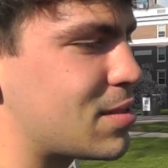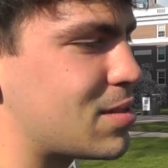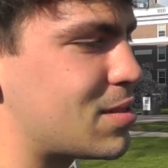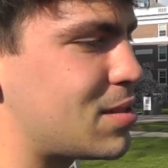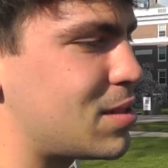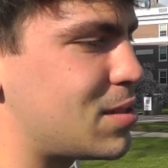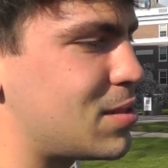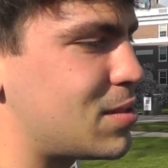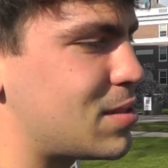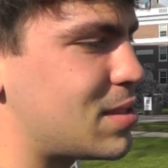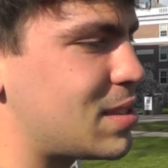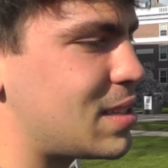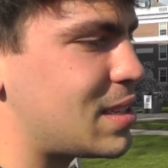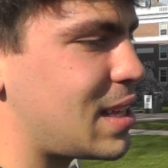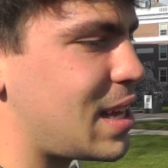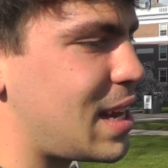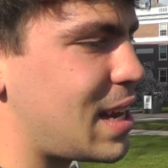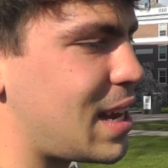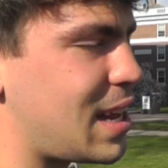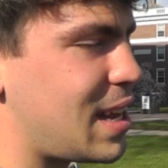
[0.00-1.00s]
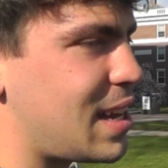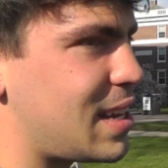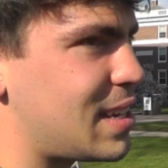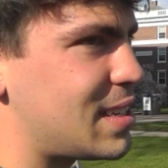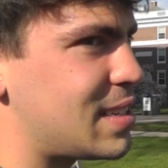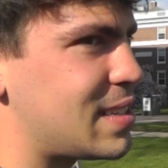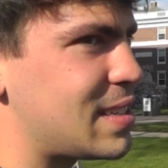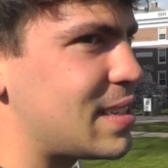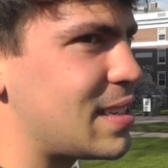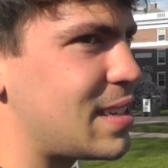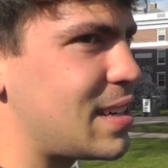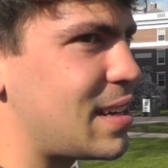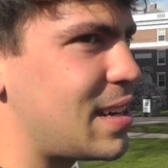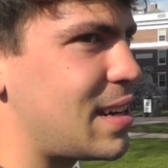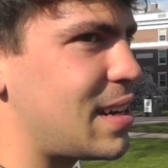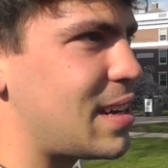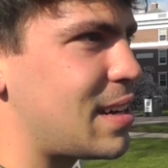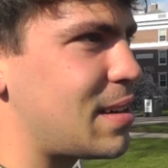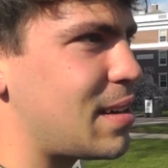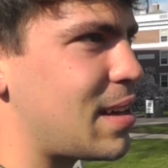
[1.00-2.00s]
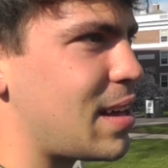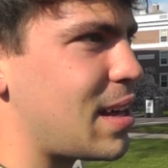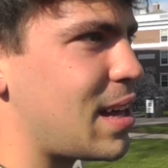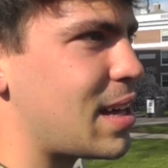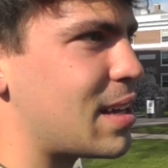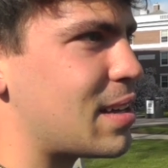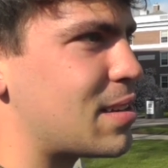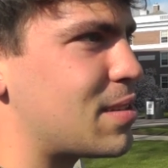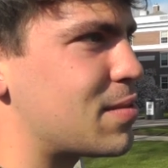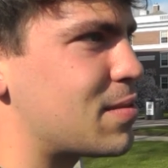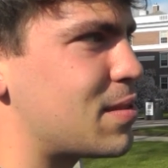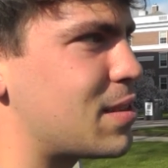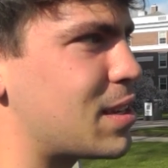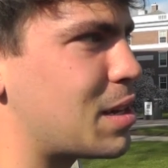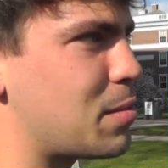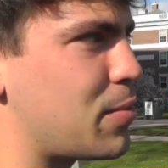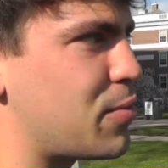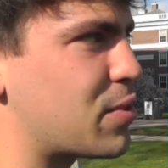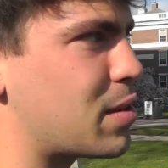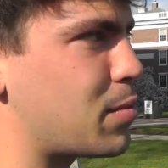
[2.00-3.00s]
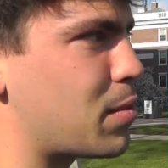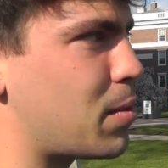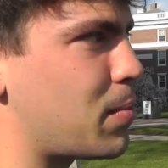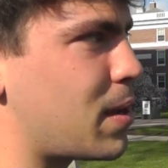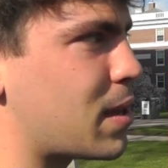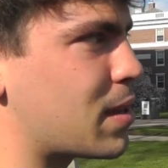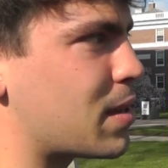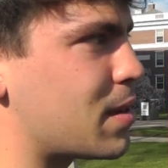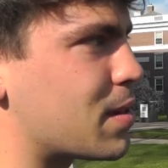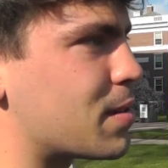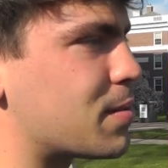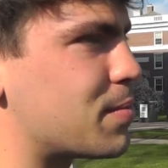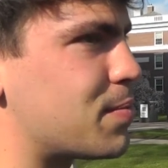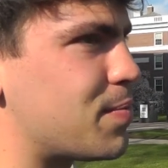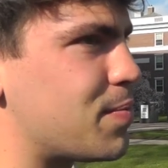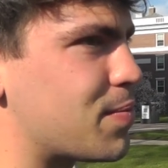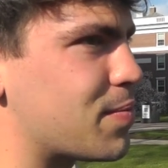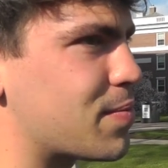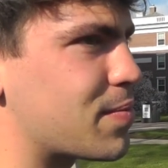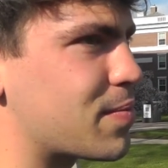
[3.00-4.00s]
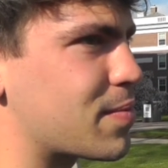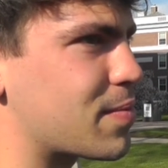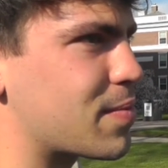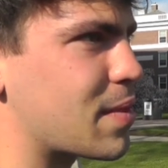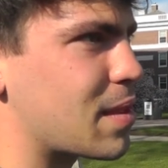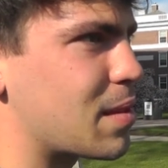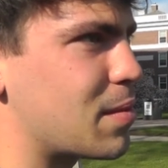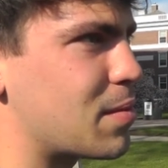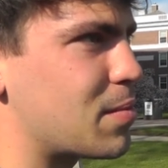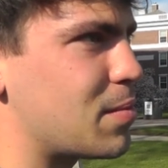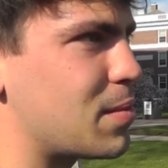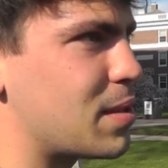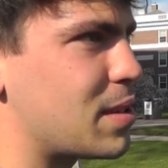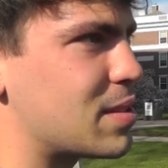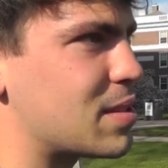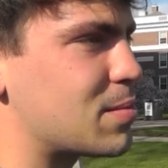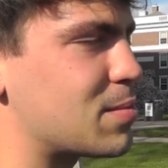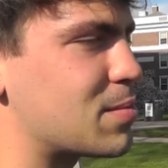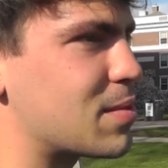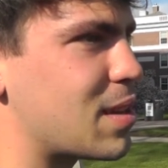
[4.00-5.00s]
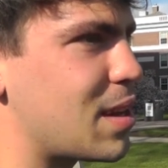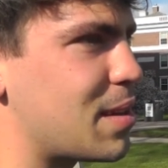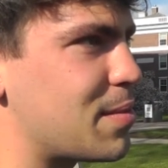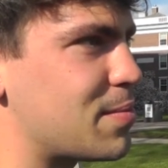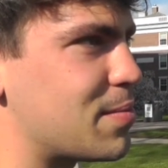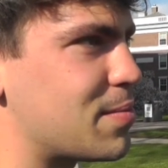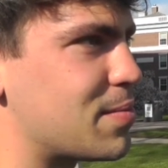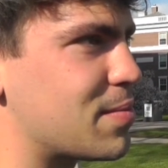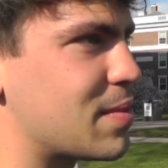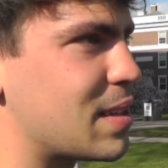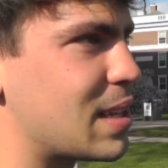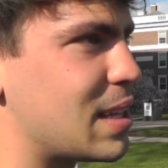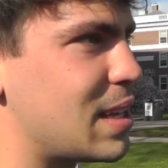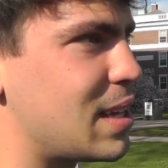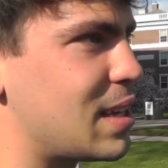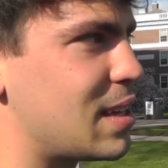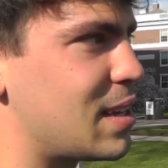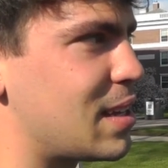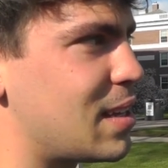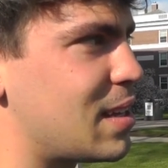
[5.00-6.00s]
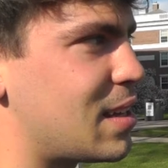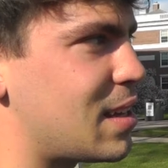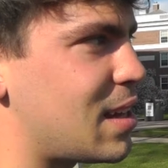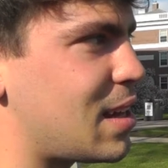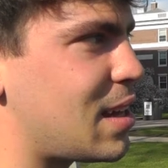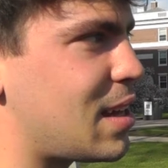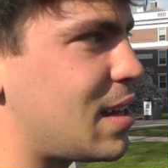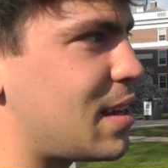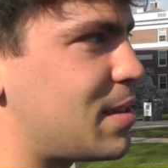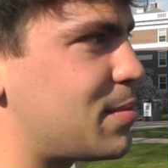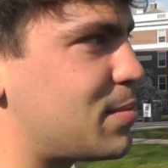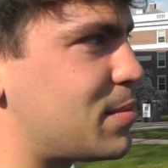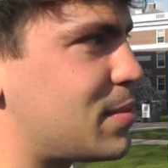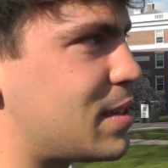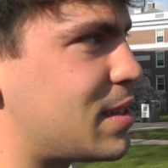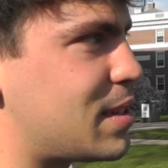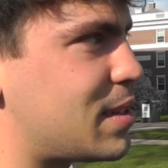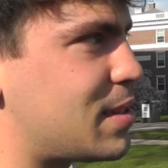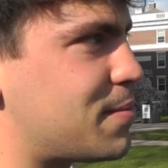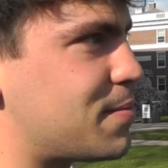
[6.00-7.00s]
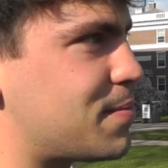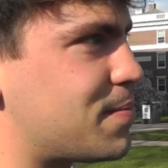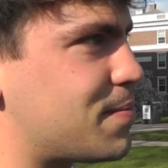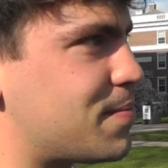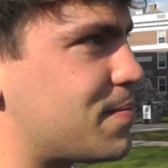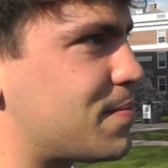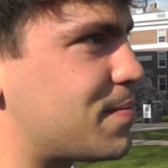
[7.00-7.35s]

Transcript: So to that end, uh, I don't think I'm ever coming back here. Yeah. Because I'm, I'm, I'm, um,